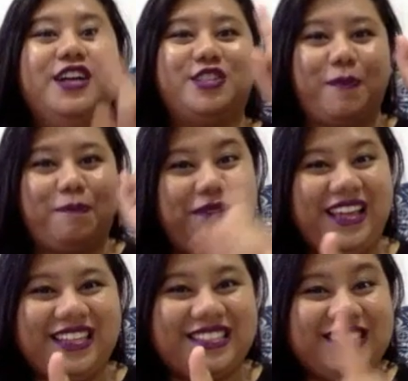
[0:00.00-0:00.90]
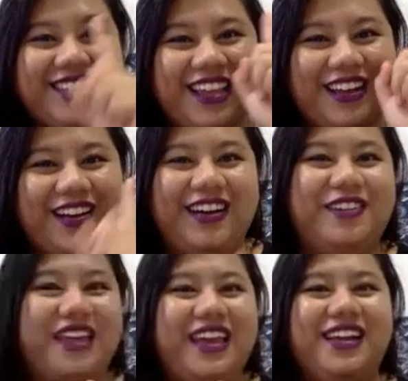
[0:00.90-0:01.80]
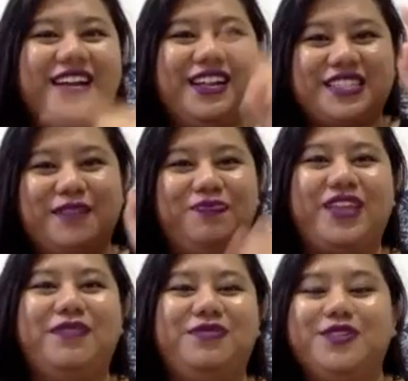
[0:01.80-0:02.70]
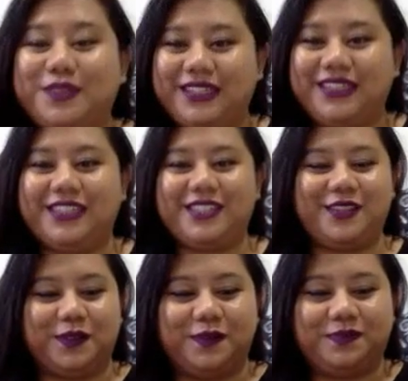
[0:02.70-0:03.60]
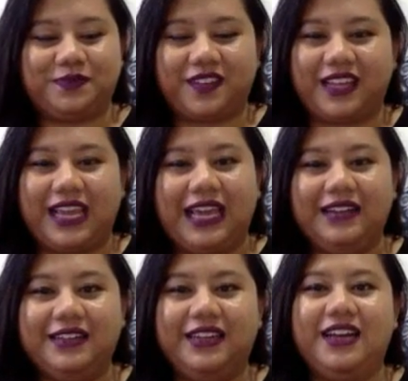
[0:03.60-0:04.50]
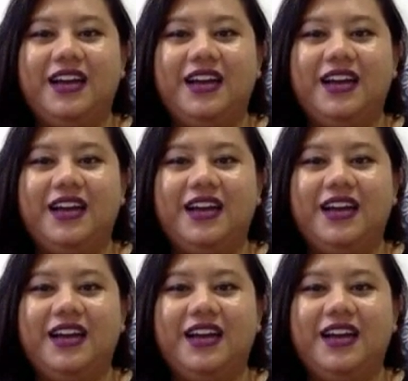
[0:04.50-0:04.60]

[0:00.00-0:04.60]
So please take, okay, some time to read it too, okay.